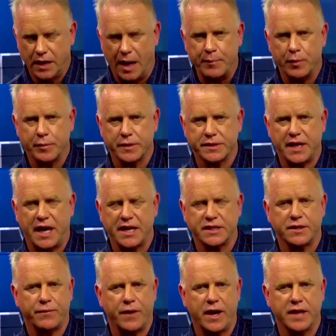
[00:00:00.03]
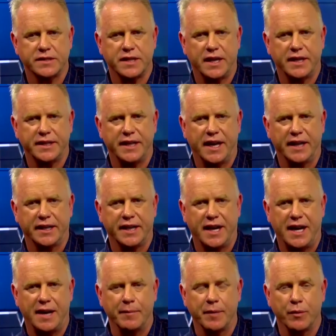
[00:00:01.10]
I'm Boomer Esiason for
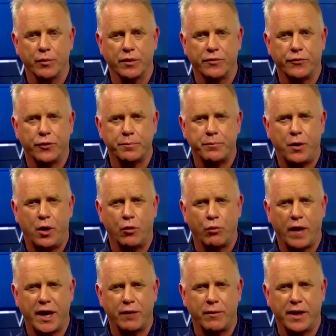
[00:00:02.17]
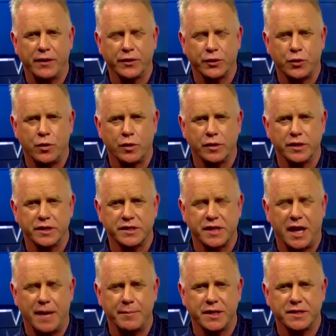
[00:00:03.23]
SI.com, and with football right around the corner, it's
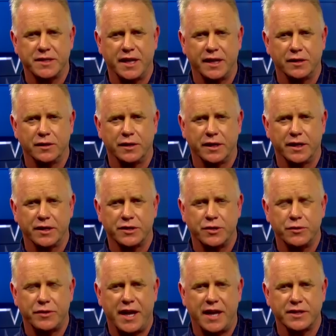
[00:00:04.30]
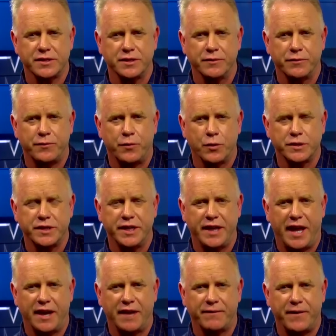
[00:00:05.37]
time to take a look at the
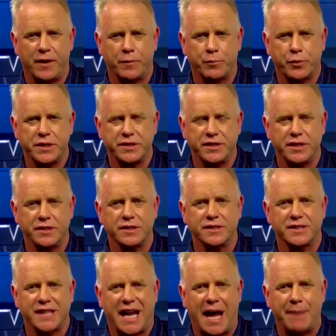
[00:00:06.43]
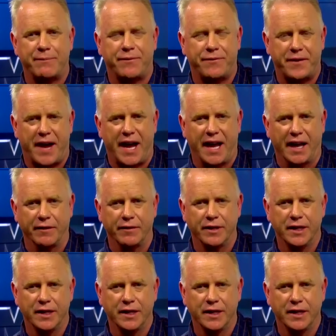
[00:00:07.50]
2014 NFL preseason top five.